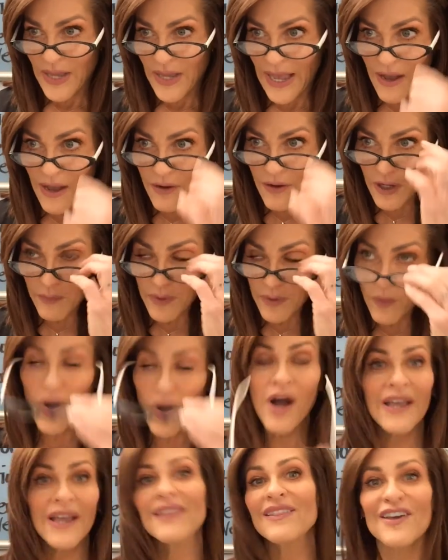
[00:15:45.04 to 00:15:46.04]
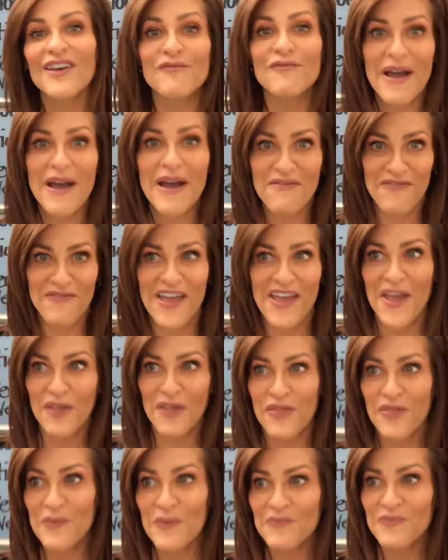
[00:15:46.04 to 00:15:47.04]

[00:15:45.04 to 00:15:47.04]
How can we walk and live by faith?